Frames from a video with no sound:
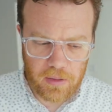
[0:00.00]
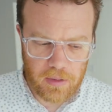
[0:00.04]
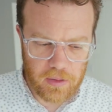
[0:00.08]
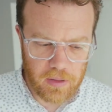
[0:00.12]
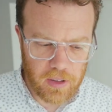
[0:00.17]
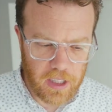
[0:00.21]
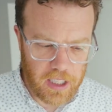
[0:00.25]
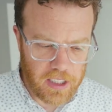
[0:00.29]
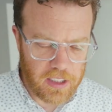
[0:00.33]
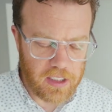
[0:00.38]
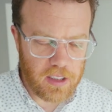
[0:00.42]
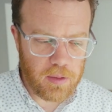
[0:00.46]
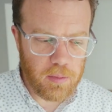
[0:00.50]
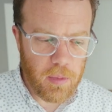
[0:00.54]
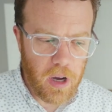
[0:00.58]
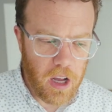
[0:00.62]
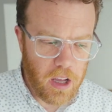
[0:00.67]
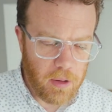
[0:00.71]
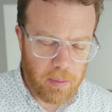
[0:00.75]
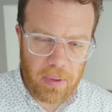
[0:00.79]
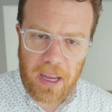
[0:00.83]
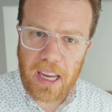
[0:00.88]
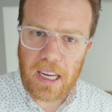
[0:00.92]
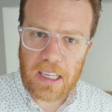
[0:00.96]
like
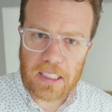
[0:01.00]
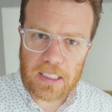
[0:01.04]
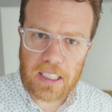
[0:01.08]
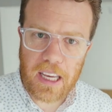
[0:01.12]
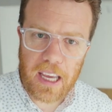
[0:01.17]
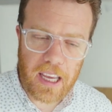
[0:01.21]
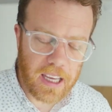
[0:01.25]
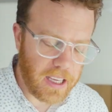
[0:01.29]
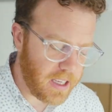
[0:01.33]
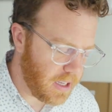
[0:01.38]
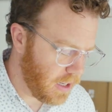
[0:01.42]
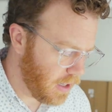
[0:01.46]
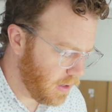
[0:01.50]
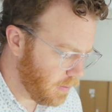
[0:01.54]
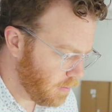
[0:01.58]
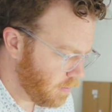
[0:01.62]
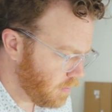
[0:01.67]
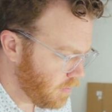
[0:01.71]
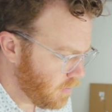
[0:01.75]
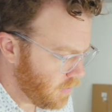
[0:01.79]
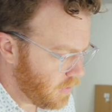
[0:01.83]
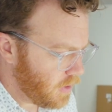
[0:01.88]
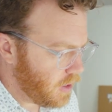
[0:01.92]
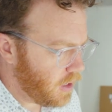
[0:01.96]
small pancake
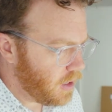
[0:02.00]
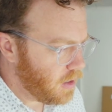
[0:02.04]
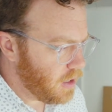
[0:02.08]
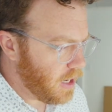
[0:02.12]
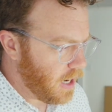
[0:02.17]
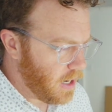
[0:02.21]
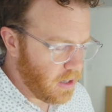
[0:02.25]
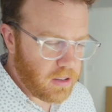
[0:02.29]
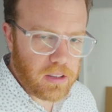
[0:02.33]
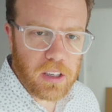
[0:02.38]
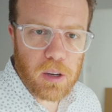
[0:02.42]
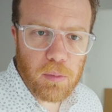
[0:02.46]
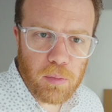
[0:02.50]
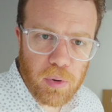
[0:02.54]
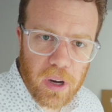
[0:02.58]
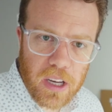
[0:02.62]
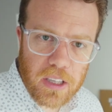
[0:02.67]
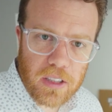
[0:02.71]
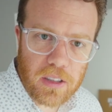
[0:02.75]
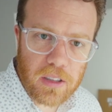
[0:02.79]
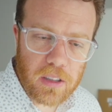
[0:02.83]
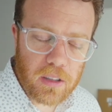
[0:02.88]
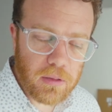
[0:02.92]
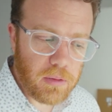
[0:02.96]
air
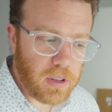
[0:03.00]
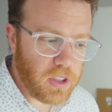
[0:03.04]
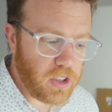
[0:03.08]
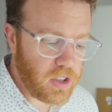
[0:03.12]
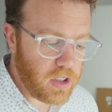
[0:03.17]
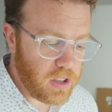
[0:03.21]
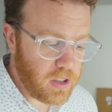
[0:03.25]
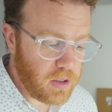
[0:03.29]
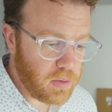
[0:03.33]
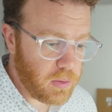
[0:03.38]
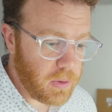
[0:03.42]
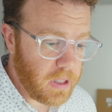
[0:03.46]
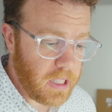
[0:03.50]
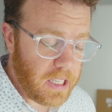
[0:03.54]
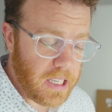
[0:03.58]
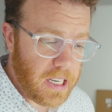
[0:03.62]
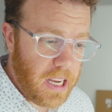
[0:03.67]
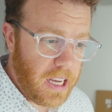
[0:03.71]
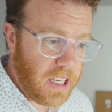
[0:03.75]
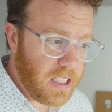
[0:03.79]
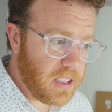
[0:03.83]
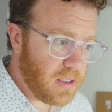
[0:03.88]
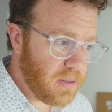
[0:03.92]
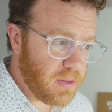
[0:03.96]
compressor, which is really
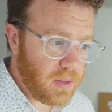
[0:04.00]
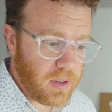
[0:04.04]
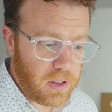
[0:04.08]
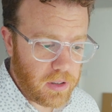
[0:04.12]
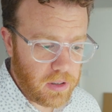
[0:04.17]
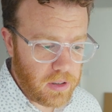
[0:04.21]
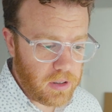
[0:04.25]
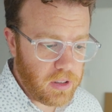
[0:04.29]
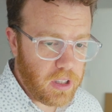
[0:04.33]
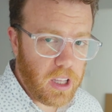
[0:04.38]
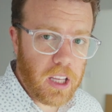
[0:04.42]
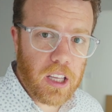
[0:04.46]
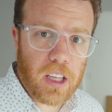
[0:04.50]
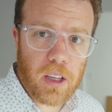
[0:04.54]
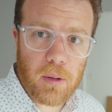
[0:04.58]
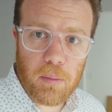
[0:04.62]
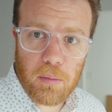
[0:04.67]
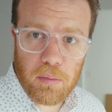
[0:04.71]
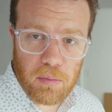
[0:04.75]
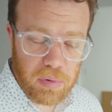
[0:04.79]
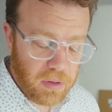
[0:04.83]
nice for like